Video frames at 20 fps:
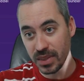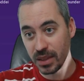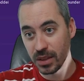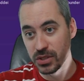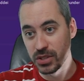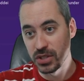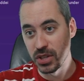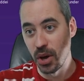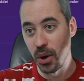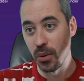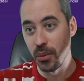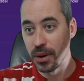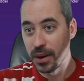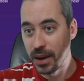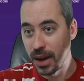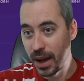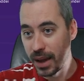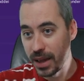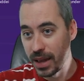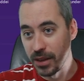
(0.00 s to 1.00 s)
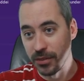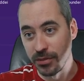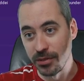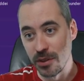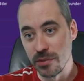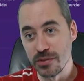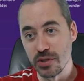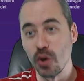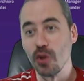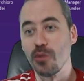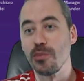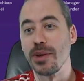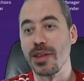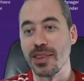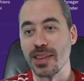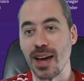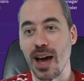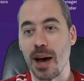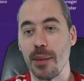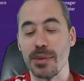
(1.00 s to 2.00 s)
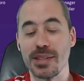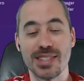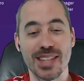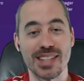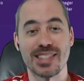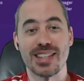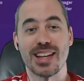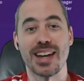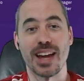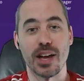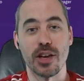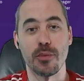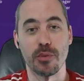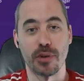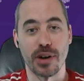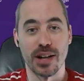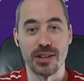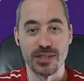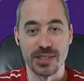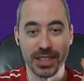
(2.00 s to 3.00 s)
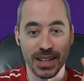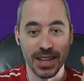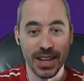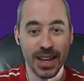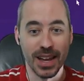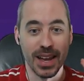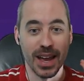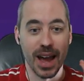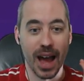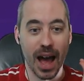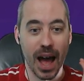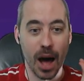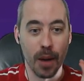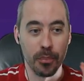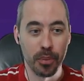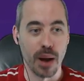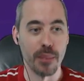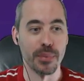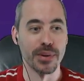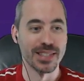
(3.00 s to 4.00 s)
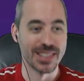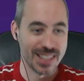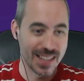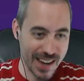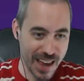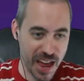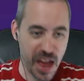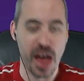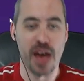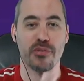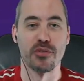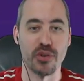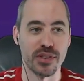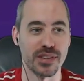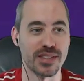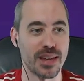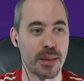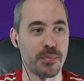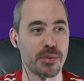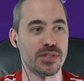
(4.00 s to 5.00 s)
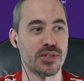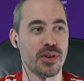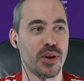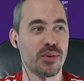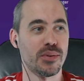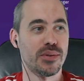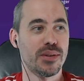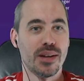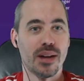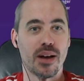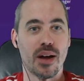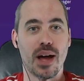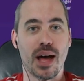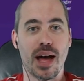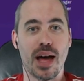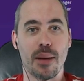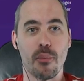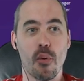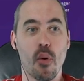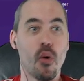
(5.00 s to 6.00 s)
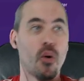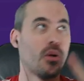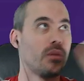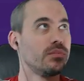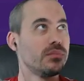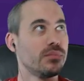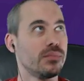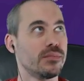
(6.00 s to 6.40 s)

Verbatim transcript: so if you've told me in the comments that's not how you pronounce it, I'll probably see it after this episode. Um, or